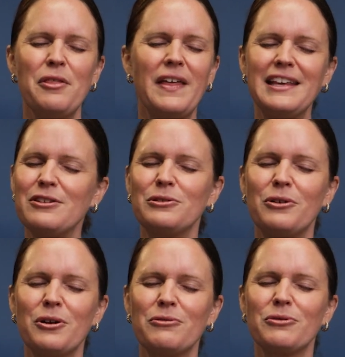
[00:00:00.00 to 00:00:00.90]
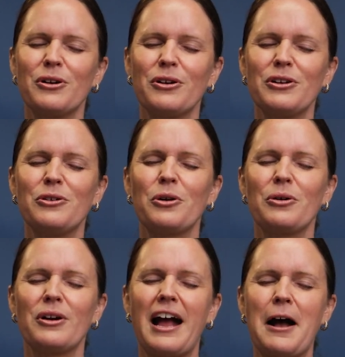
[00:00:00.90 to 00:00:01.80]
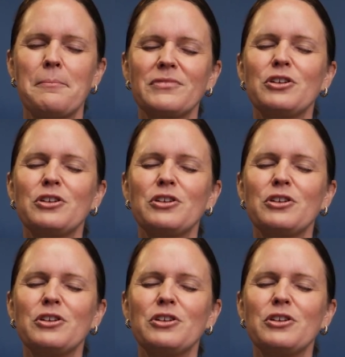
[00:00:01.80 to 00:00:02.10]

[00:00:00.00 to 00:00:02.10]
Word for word: Thank you, Lord, for your, um,